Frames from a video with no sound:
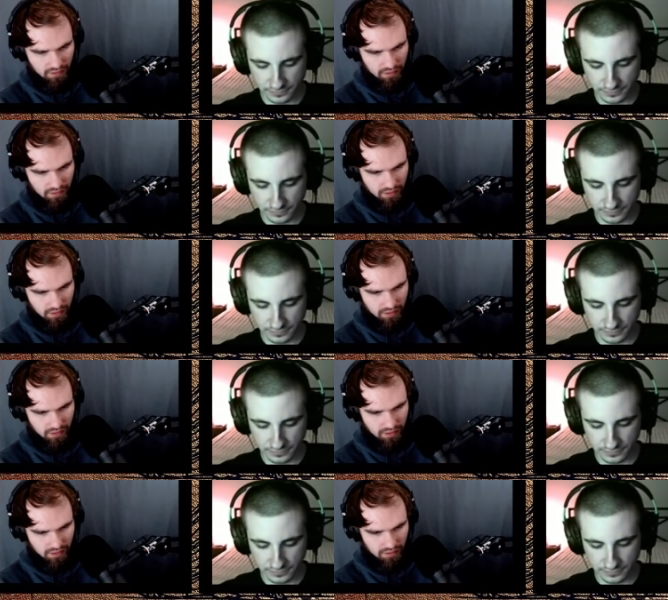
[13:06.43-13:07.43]

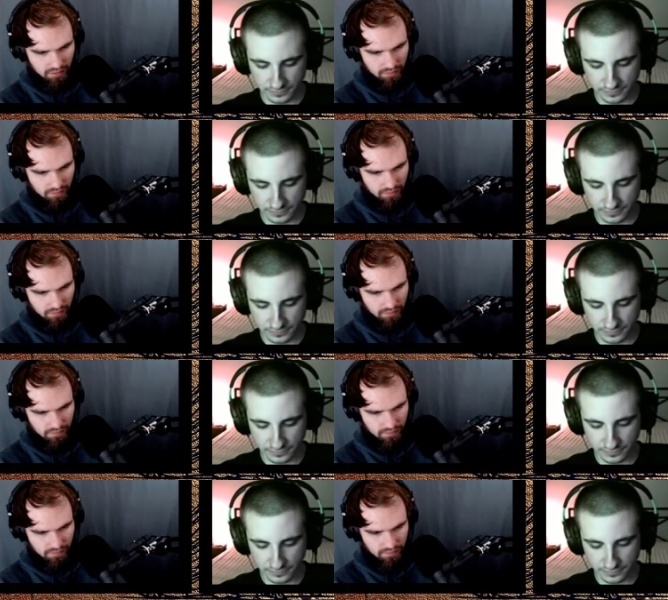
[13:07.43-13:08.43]

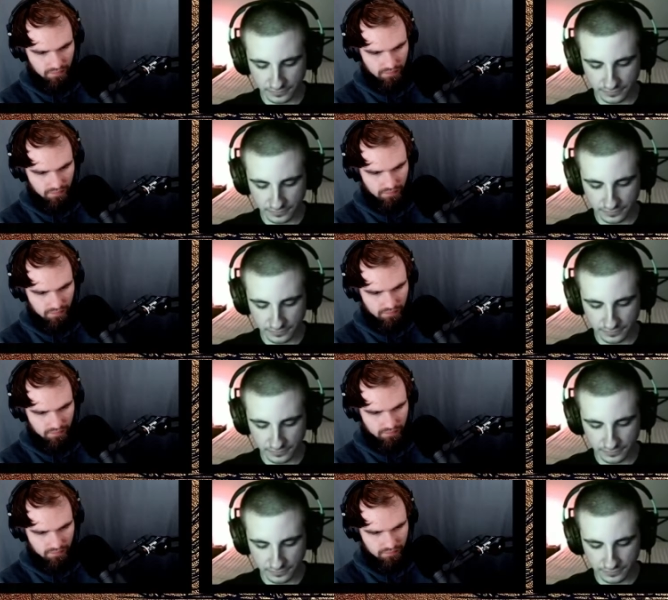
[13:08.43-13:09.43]

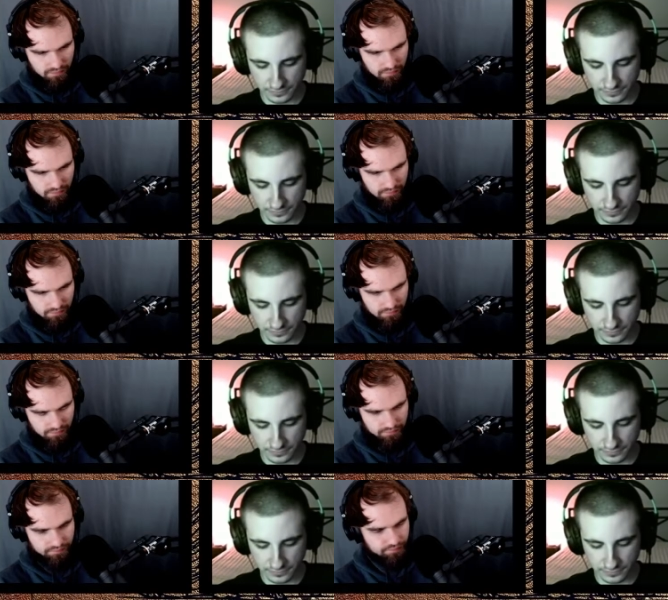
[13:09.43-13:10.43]

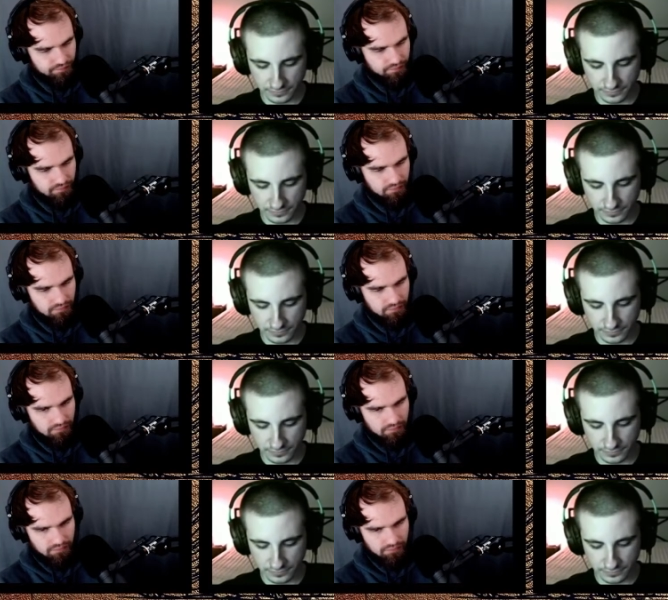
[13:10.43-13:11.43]

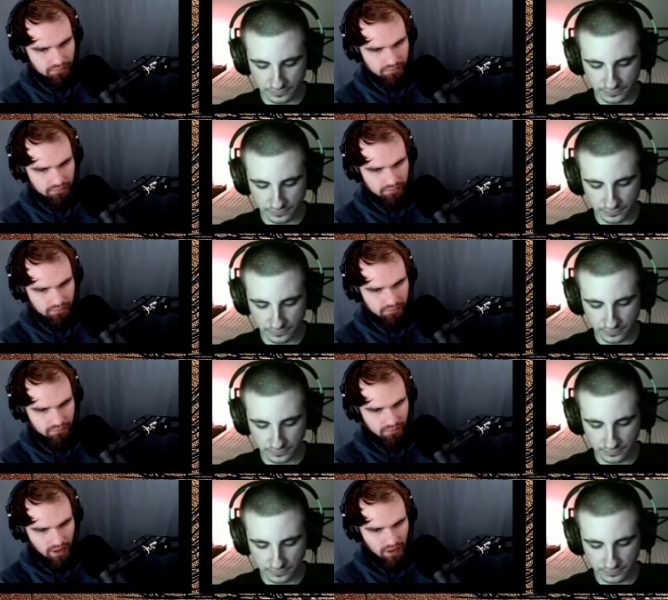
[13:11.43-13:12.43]

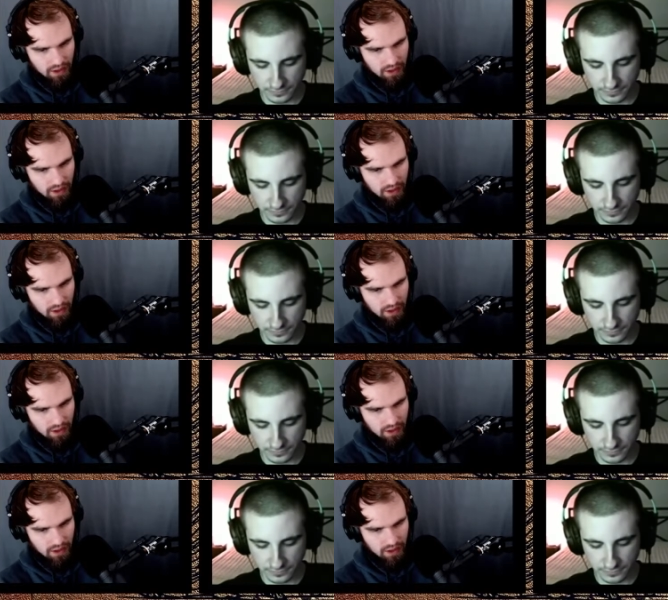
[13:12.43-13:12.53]
(silence)